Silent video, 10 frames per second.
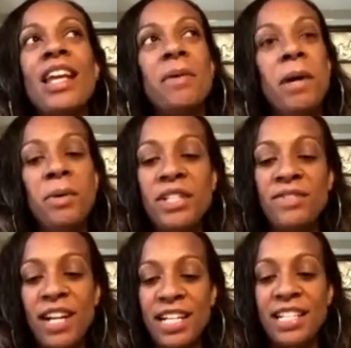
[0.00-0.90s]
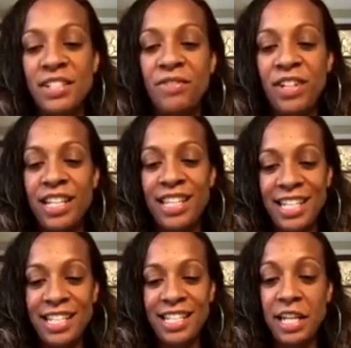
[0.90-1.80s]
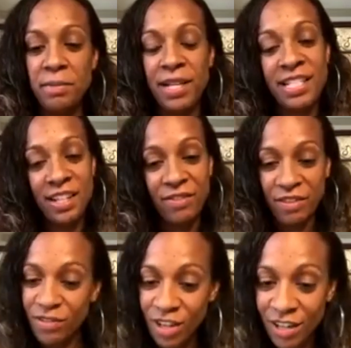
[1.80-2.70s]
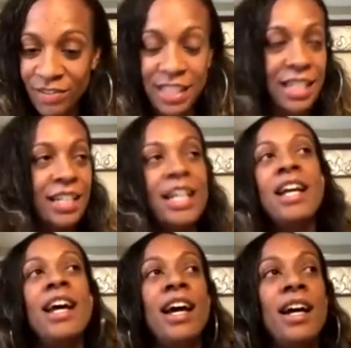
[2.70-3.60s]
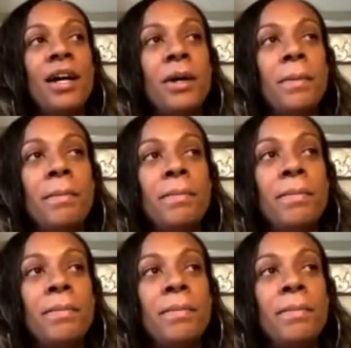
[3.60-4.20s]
I'm always finding different things to keep myself involved in. Um,